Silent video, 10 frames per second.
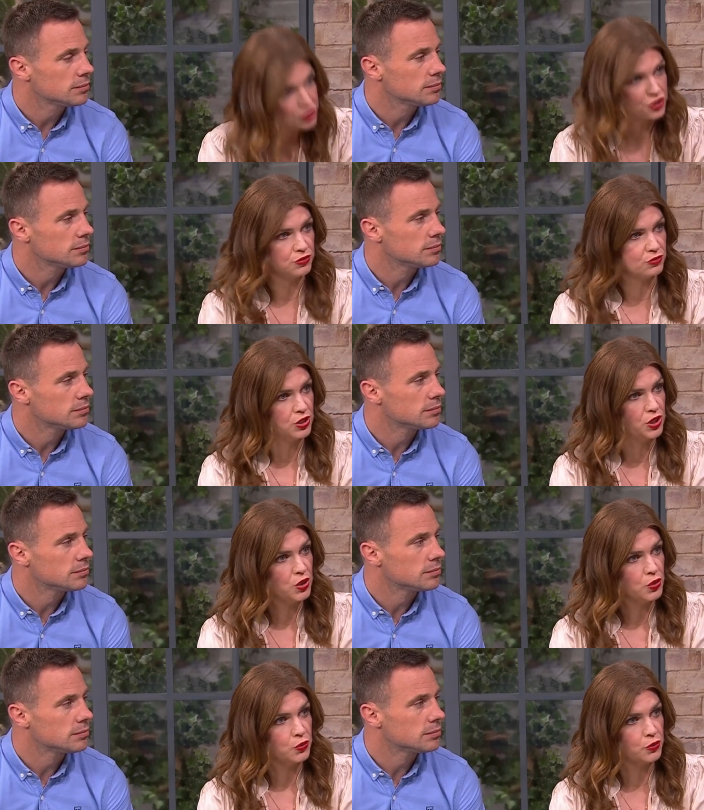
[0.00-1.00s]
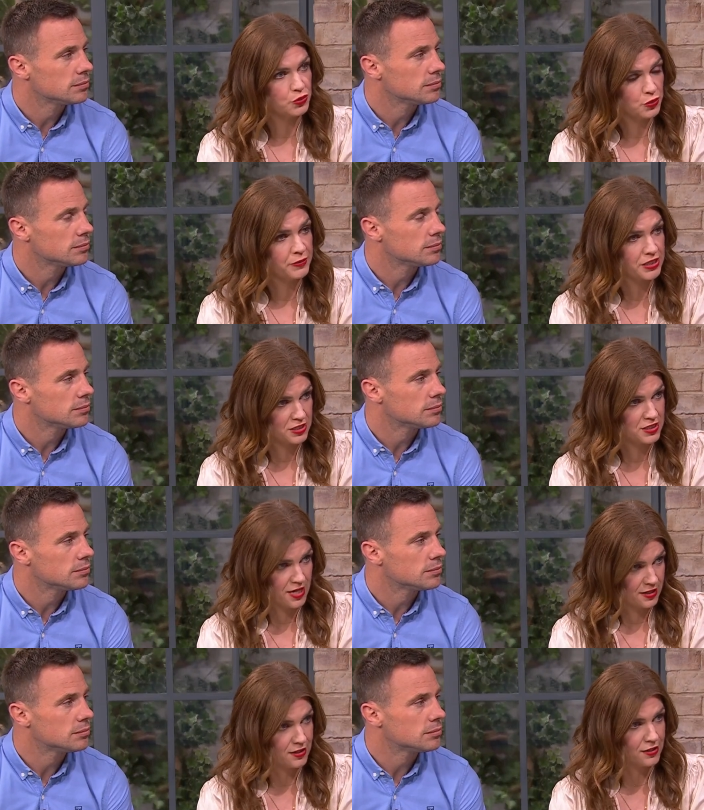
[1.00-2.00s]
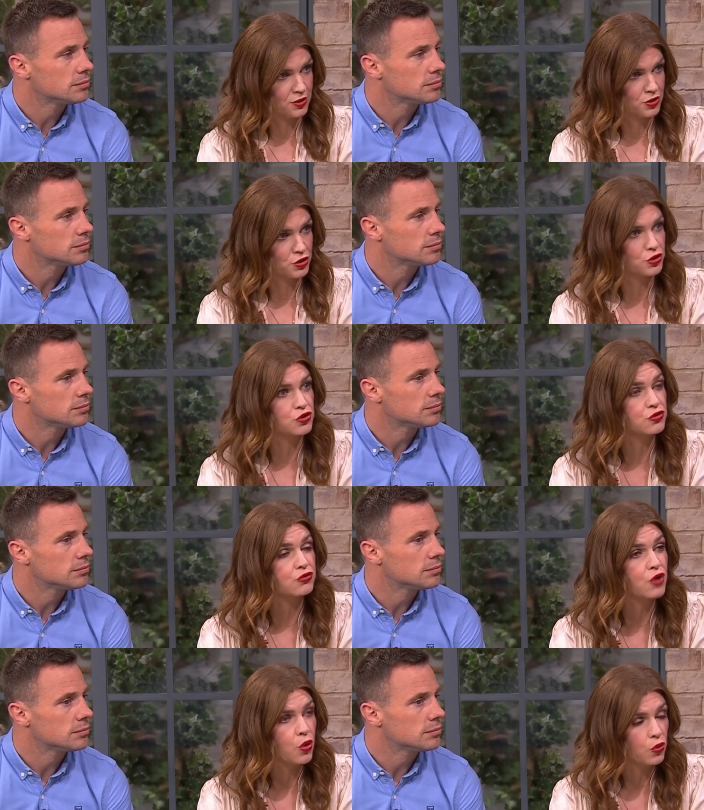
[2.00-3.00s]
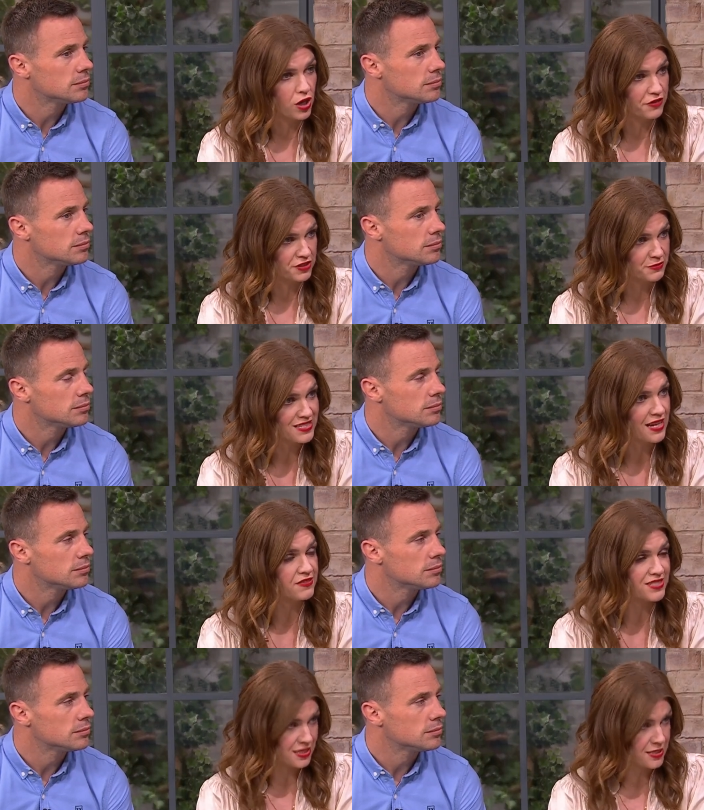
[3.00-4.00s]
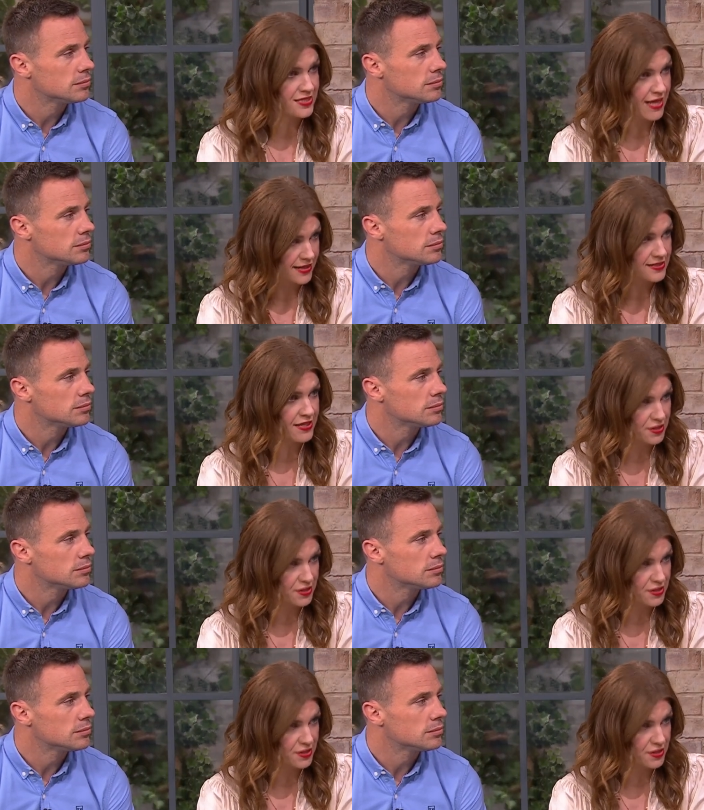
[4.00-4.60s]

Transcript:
Speaker 1: issue with women taking control of themselves in the sex